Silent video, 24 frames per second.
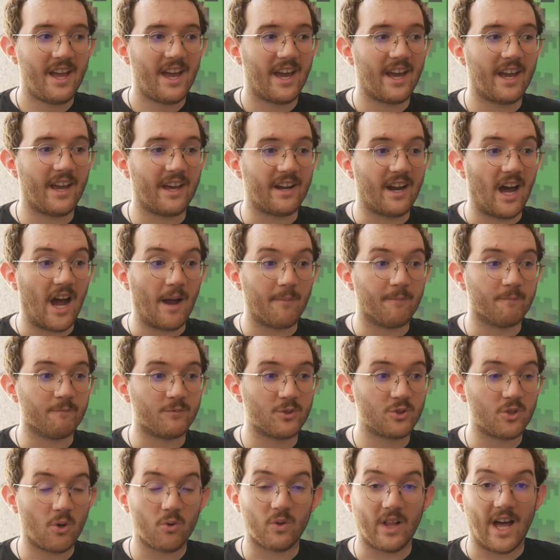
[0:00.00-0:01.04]
And I'm
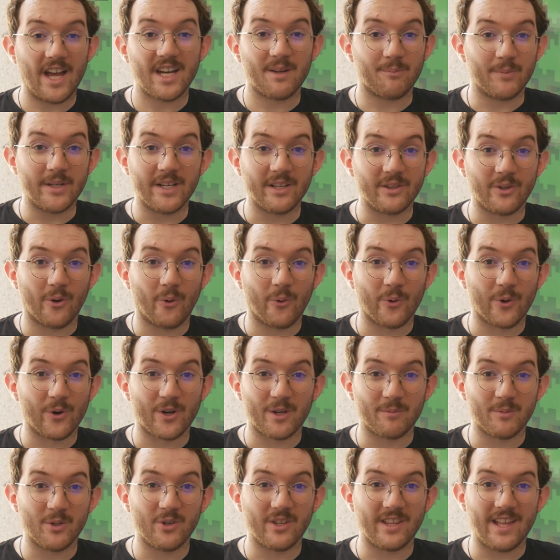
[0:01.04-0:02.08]
so glad to be in the horror
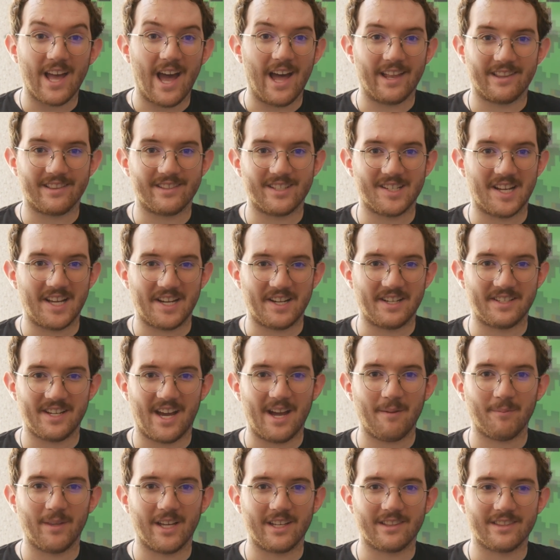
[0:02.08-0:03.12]
community at a
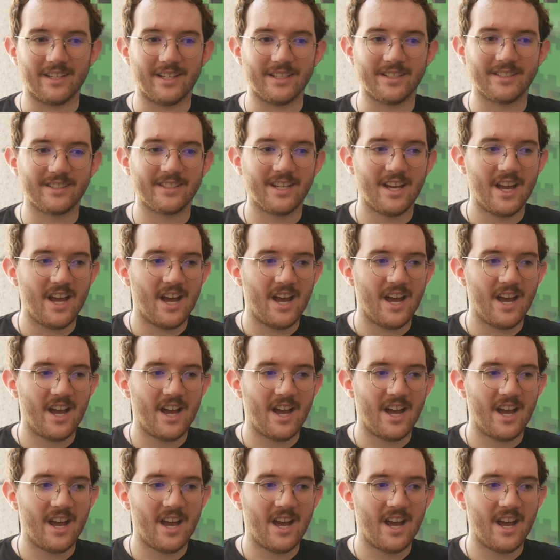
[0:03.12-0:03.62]
time like this.